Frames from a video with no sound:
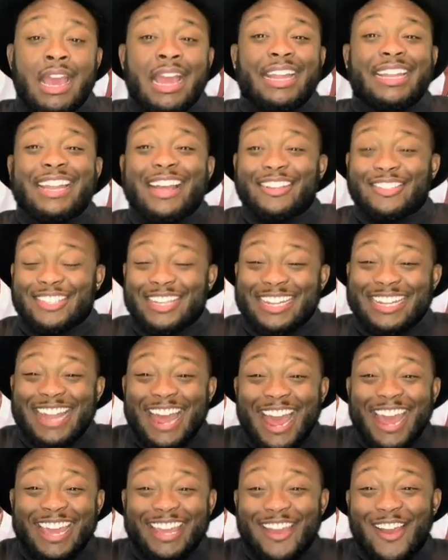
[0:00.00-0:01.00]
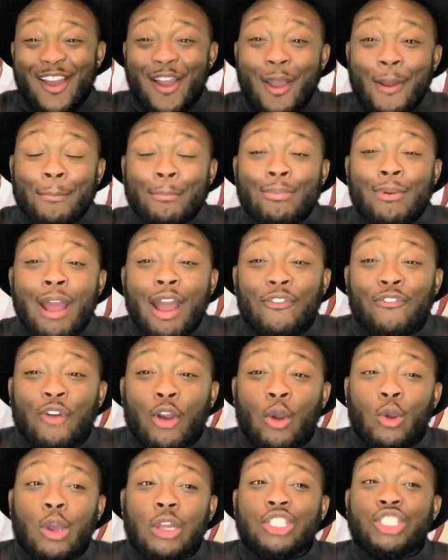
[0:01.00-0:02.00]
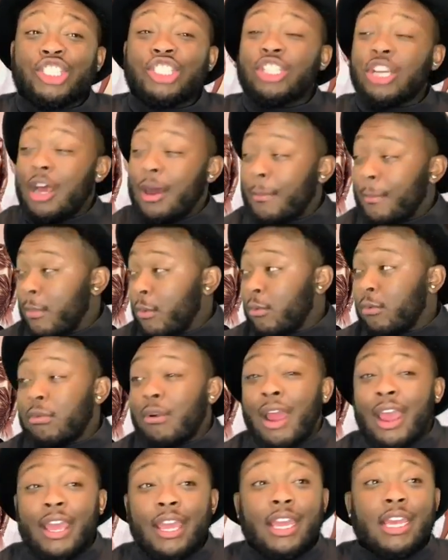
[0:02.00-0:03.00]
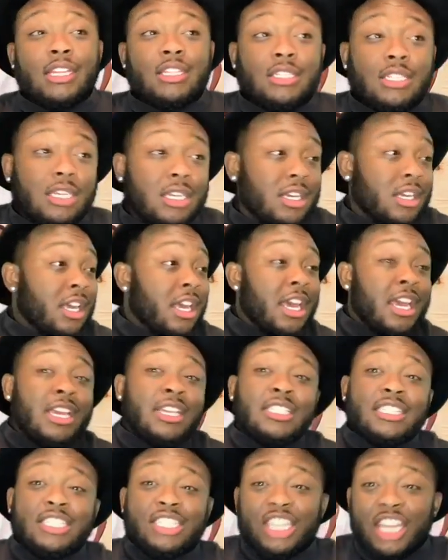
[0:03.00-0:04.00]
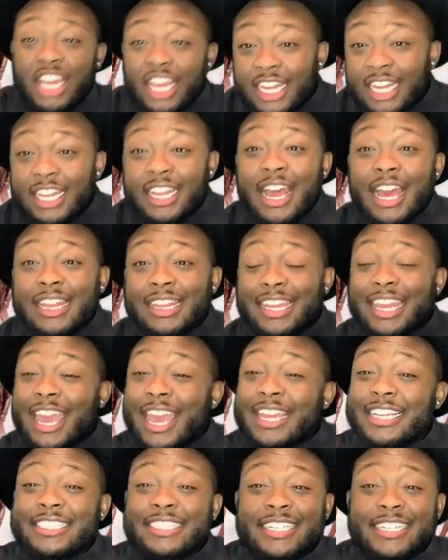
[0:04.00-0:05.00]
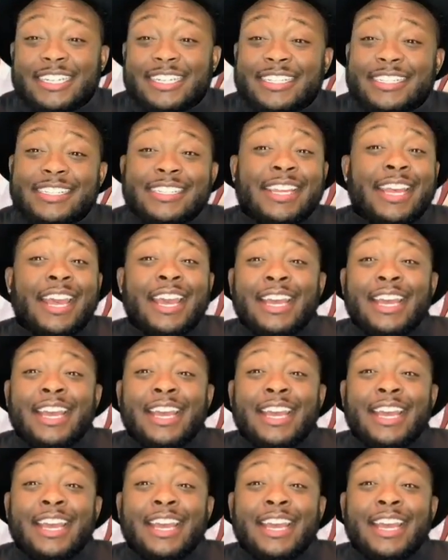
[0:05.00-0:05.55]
Now tonight, y'all, Bravo jumped right into cheating allegations,